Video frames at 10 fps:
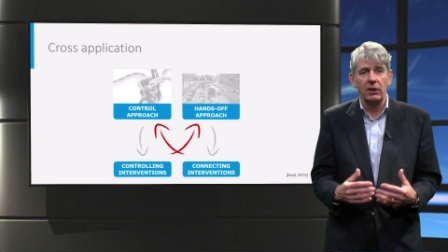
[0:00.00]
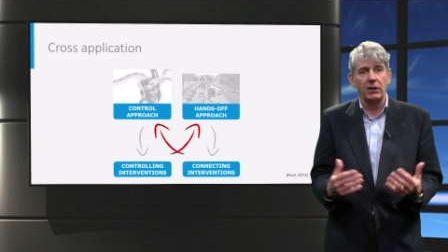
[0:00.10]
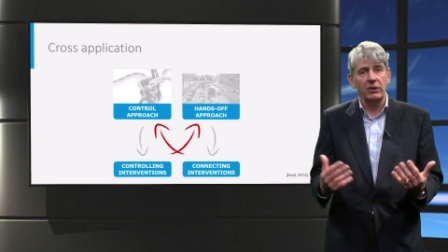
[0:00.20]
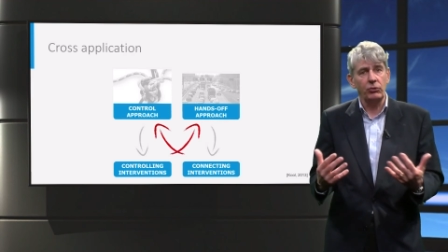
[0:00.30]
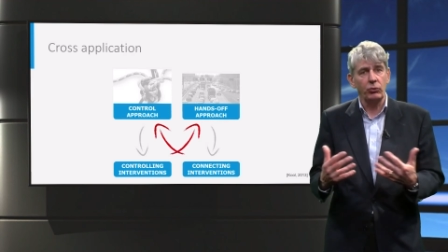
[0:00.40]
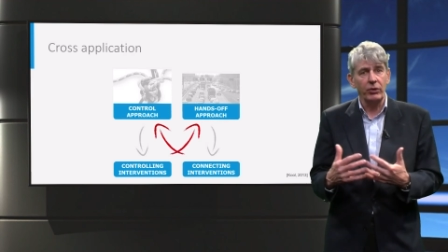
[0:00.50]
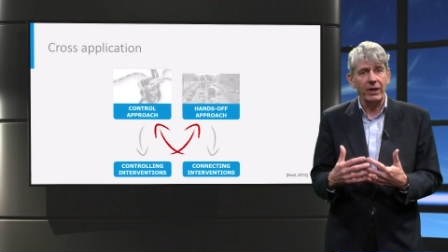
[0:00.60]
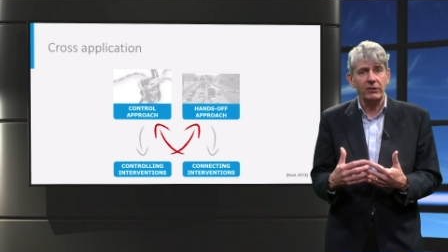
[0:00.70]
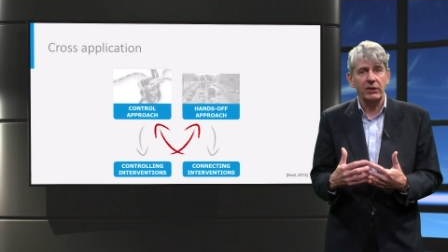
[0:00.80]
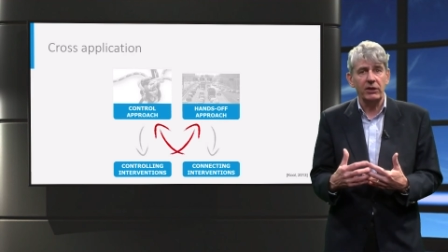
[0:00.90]
This
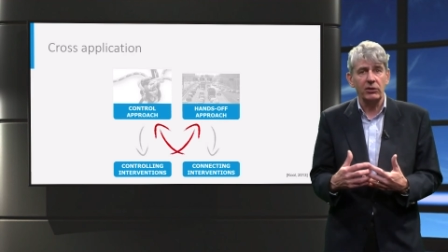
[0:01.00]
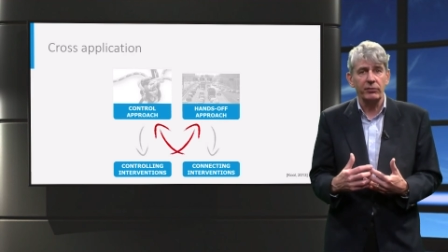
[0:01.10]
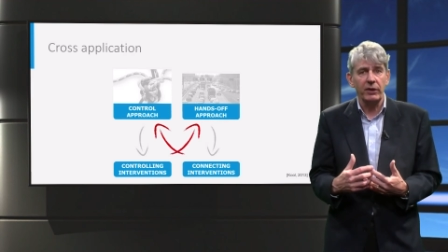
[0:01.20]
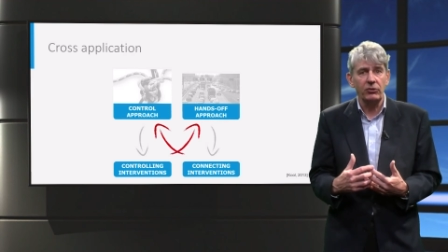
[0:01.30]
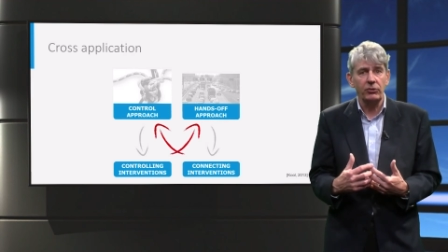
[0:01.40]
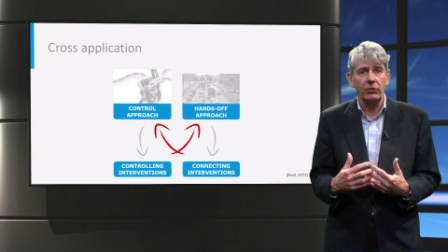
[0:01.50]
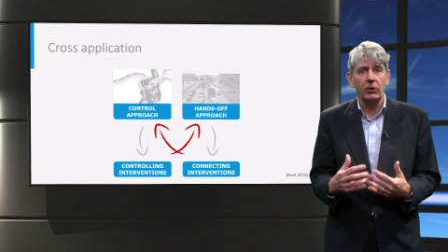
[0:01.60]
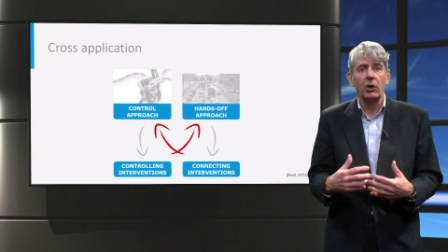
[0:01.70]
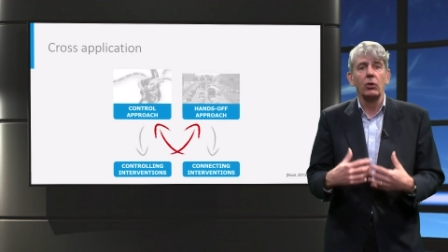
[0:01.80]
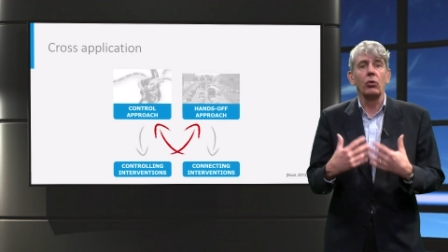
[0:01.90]
connecting intervention
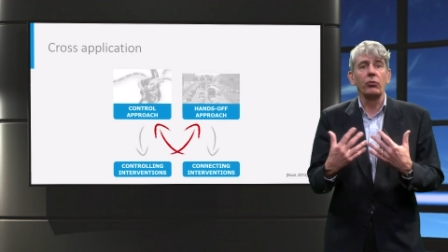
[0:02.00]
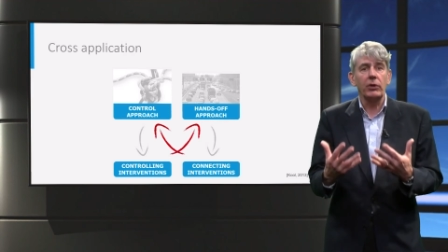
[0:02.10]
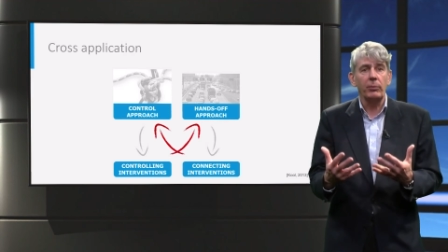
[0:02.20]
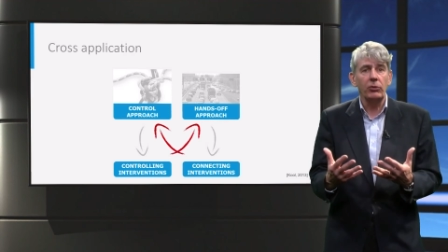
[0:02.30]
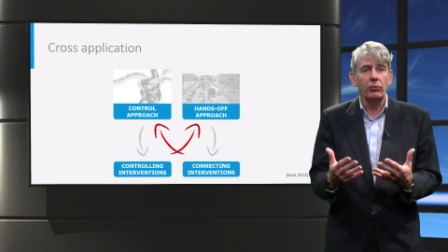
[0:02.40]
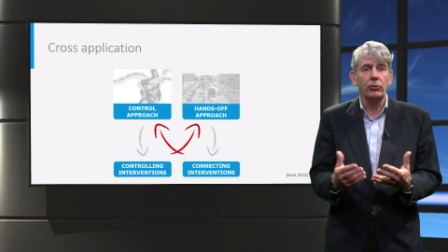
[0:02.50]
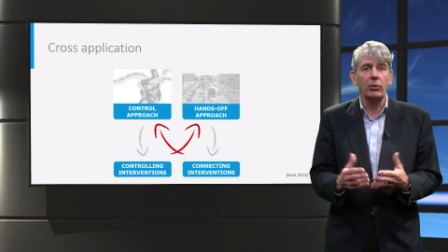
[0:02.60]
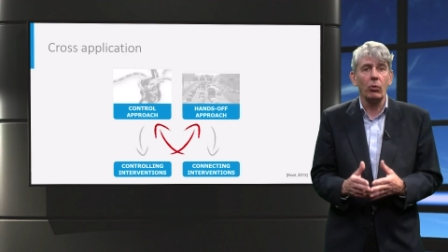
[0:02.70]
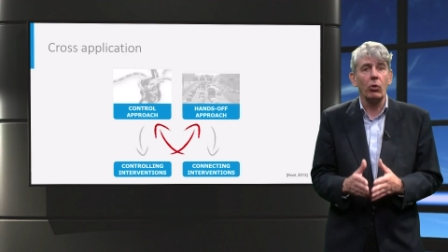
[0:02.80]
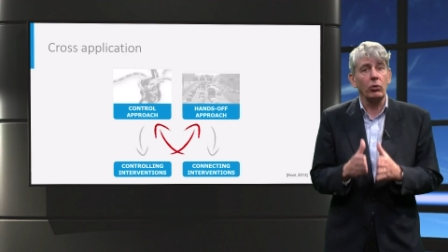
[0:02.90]
contributes to the
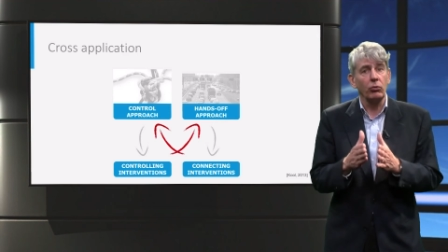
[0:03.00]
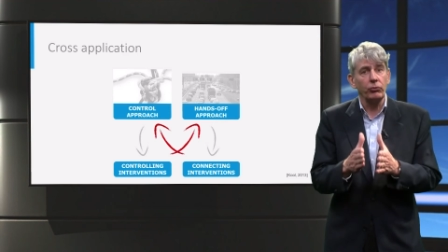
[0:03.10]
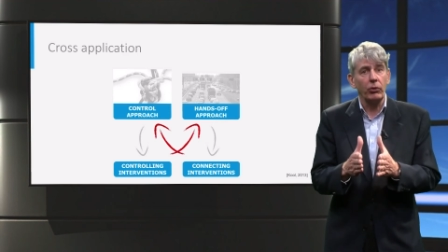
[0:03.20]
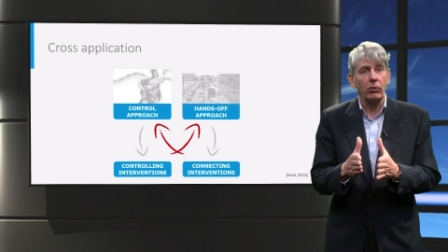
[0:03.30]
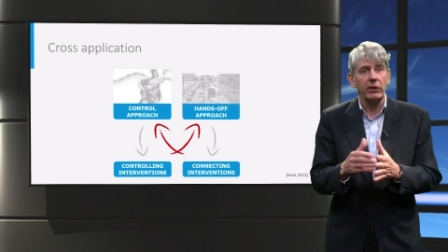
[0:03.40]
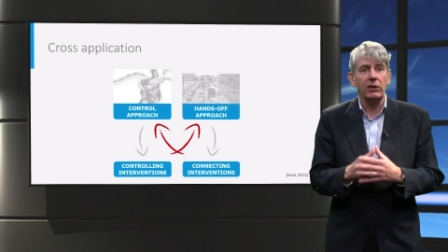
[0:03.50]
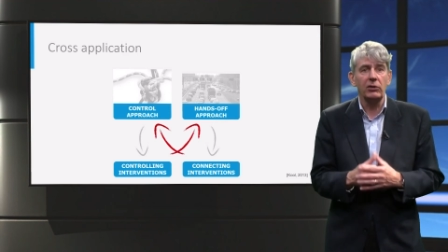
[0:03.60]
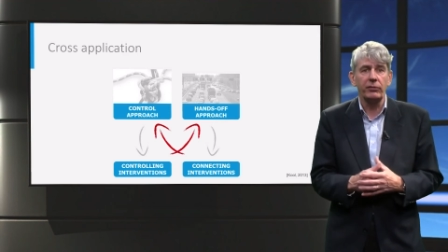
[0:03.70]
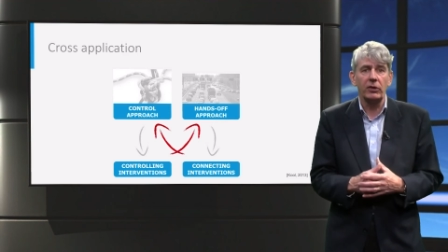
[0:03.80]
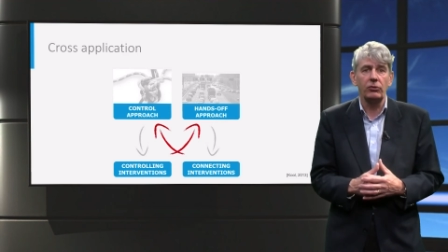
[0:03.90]
more controlling
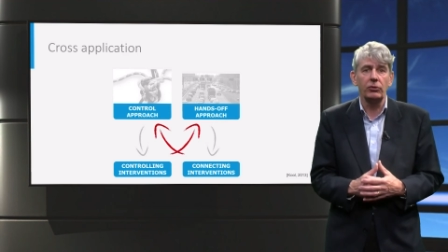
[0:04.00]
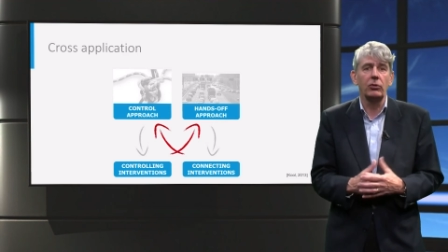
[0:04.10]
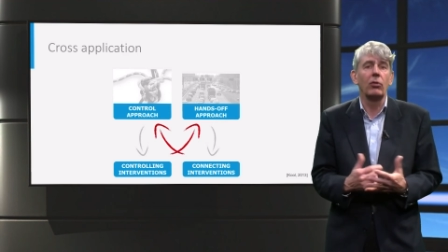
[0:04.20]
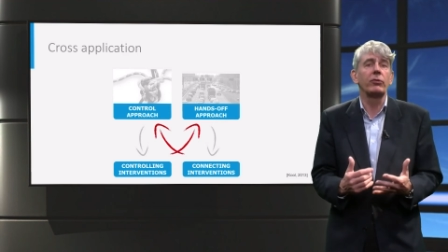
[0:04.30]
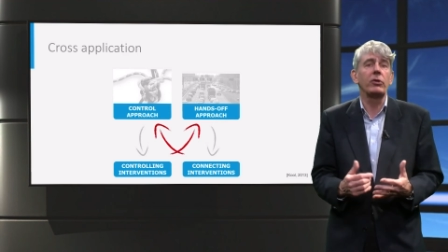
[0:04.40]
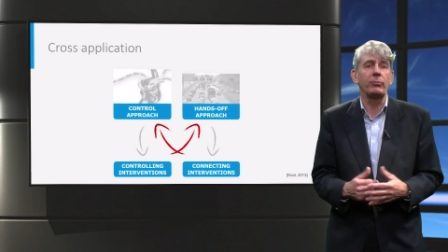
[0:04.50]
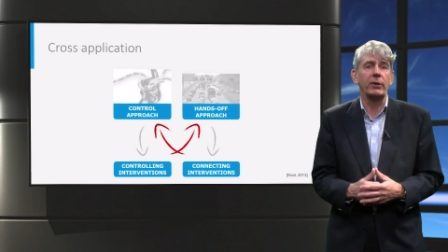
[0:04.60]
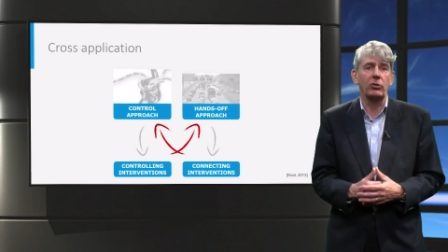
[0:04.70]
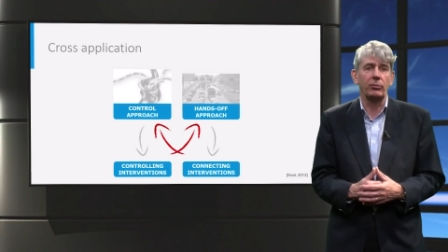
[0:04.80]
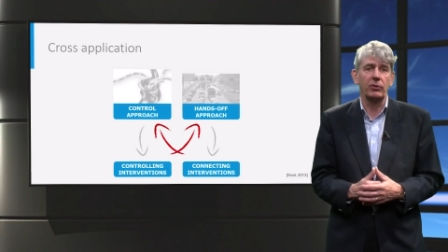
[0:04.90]
intervention of risk
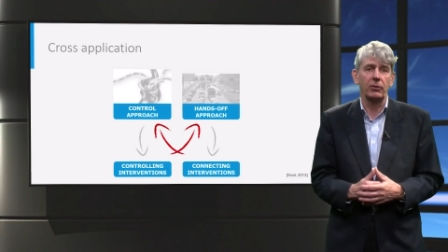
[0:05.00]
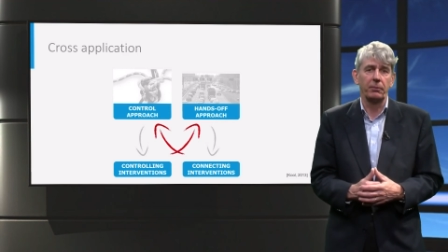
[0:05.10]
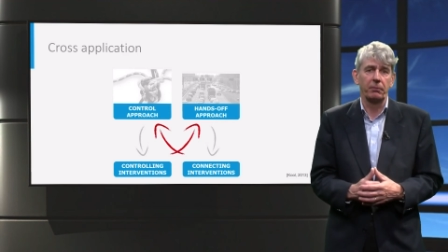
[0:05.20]
management.